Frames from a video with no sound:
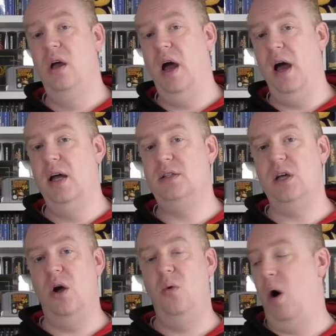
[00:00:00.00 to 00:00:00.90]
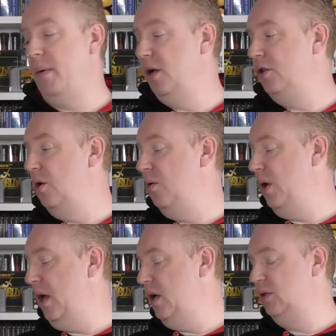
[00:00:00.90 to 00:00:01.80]
So what I'm going to
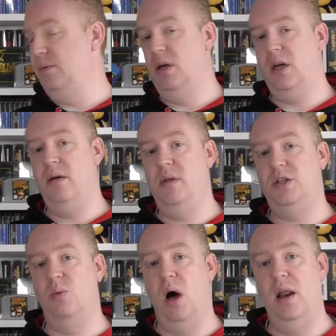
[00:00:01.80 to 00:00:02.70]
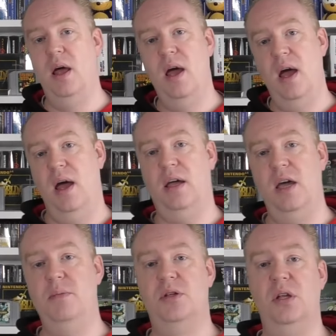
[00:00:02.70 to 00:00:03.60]
do is I'm going to keep this one,
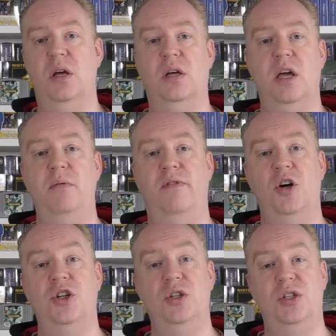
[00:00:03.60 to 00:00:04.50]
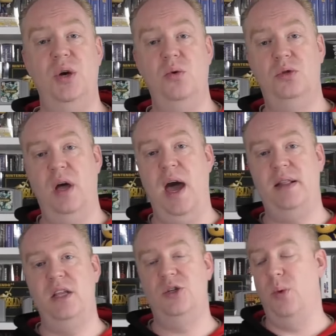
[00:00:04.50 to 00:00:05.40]
keep the version sealed,
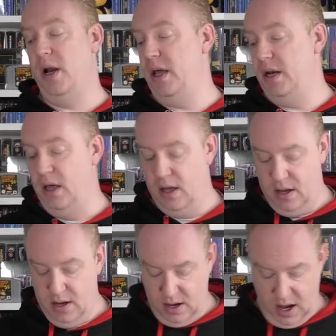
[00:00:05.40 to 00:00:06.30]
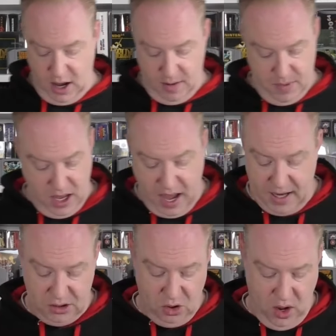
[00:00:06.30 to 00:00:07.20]
add this one in. It
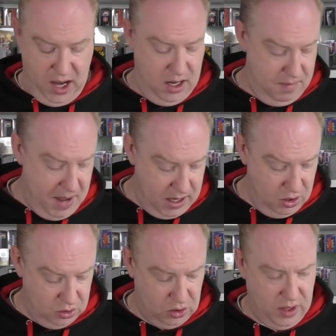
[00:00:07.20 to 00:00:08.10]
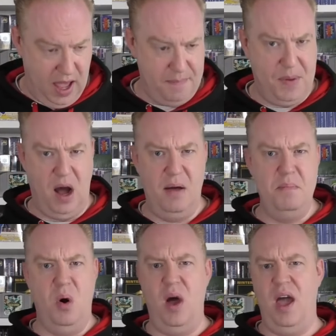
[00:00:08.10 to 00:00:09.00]
hasn't got any of the manuals or that, but I
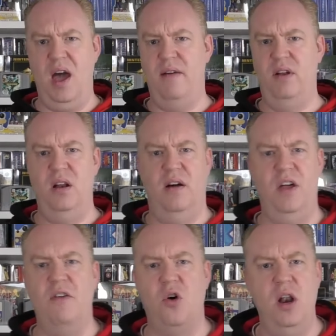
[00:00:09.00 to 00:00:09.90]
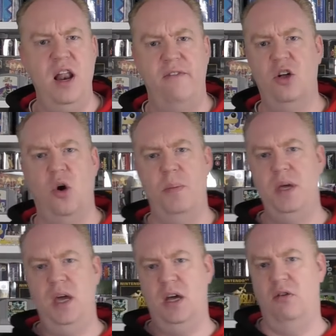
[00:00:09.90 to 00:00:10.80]
might have I think I've got another
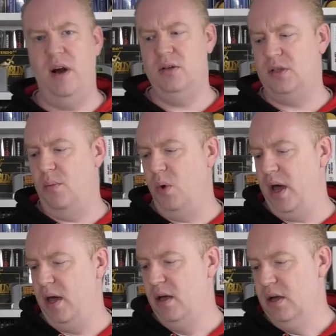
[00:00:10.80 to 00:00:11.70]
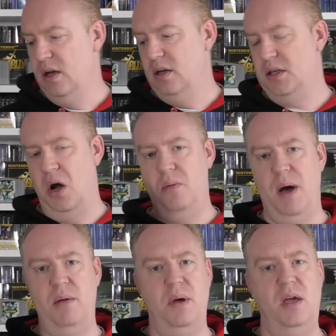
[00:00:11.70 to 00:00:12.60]
copy kicking around somewhere. So
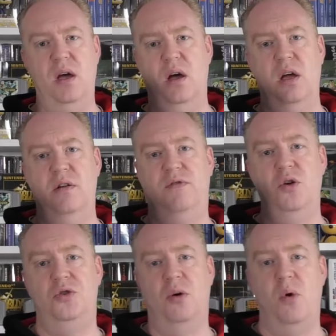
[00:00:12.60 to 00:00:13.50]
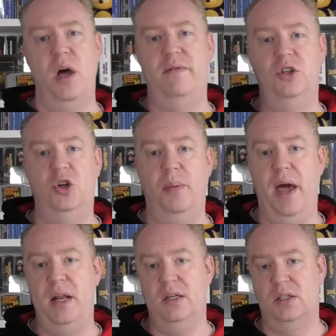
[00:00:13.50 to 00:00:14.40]
maybe in the future I might even chop
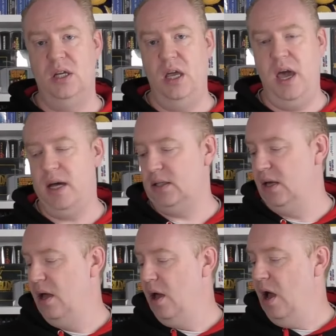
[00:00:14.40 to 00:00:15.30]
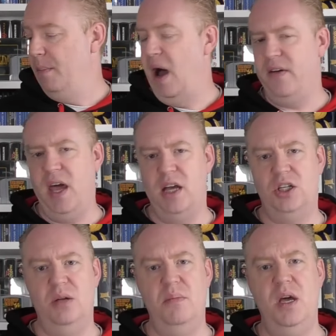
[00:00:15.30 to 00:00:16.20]
that into CEX. But I think
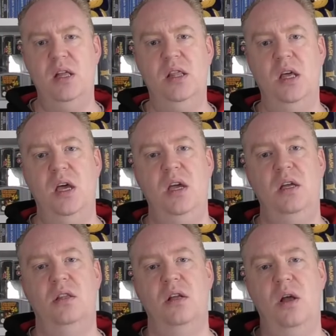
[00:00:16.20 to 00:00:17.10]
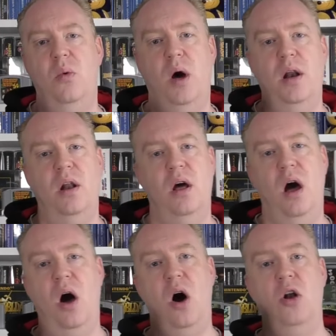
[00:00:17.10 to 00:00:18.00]
actually me and the little one
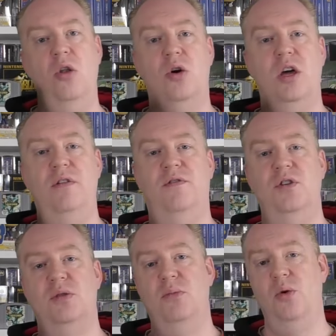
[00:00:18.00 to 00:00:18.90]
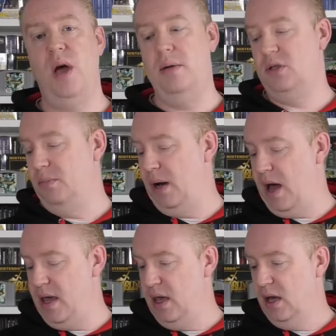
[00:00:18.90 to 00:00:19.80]
are looking for some new games to
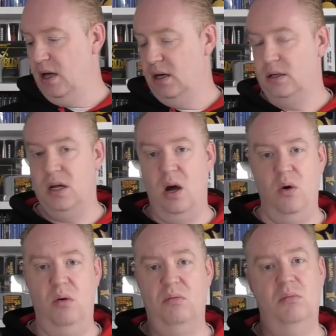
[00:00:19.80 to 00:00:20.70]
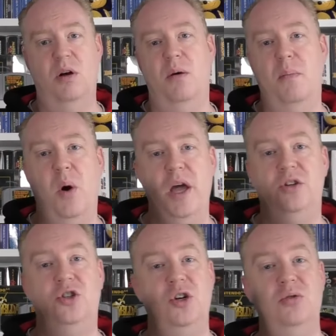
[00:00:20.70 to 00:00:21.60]
play. So might
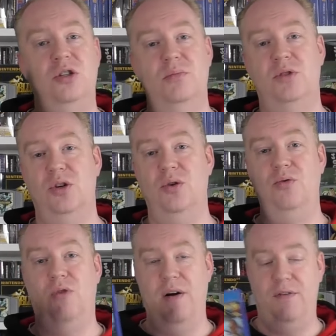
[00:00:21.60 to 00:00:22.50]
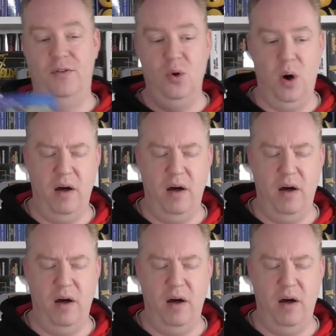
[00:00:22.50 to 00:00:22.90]
introduce them to Grand Theft Auto.